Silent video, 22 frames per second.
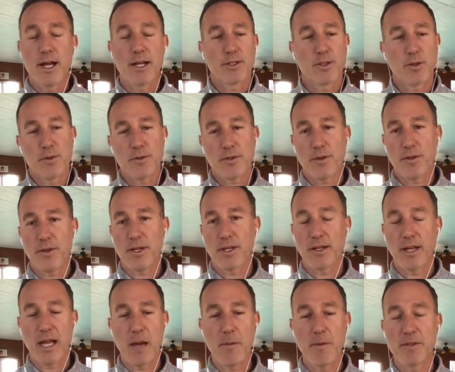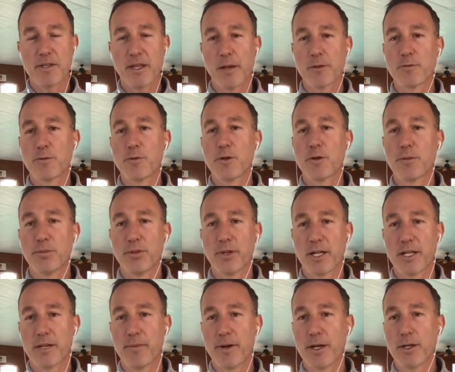So here's the thing how many times do you
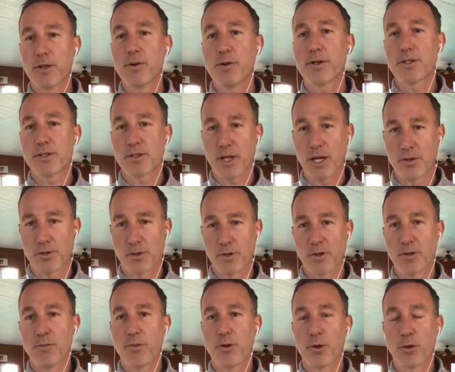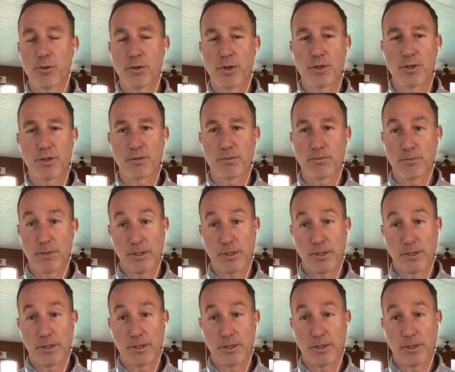complain about your exchange or your brokerage?